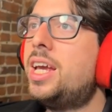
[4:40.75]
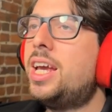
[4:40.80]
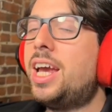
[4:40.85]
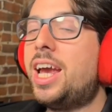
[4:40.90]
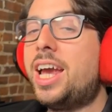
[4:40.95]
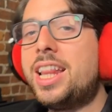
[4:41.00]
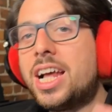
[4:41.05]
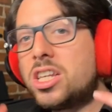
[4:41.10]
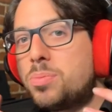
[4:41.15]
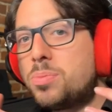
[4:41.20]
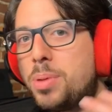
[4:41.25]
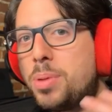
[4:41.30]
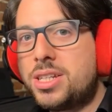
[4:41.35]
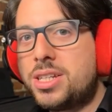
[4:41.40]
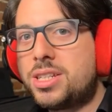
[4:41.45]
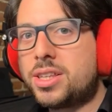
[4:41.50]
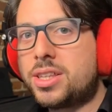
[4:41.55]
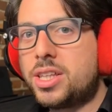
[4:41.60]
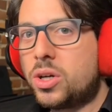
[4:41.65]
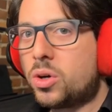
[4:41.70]
And that's
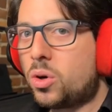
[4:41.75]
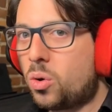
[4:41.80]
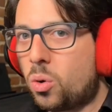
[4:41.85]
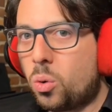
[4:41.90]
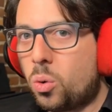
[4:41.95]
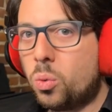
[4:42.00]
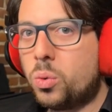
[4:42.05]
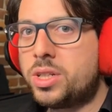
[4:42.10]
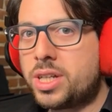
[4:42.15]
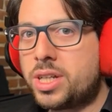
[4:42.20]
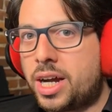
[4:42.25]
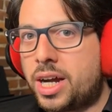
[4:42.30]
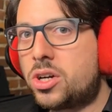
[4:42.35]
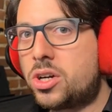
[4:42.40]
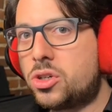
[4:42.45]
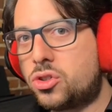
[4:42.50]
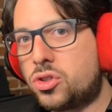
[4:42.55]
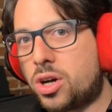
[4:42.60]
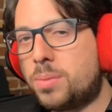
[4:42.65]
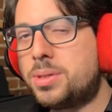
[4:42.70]
basically a whole entire
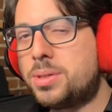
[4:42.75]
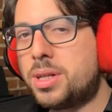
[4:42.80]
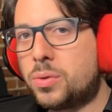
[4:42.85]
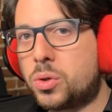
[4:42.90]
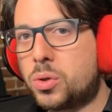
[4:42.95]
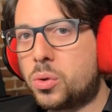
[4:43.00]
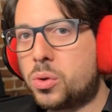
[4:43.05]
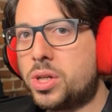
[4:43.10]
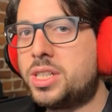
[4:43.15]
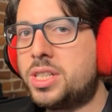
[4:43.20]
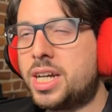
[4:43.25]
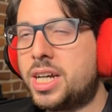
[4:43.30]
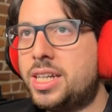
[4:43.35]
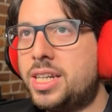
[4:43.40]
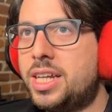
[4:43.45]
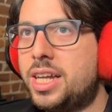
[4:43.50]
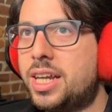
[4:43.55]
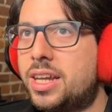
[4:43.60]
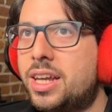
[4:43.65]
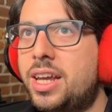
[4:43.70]
drop-down recording
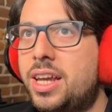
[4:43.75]
technique.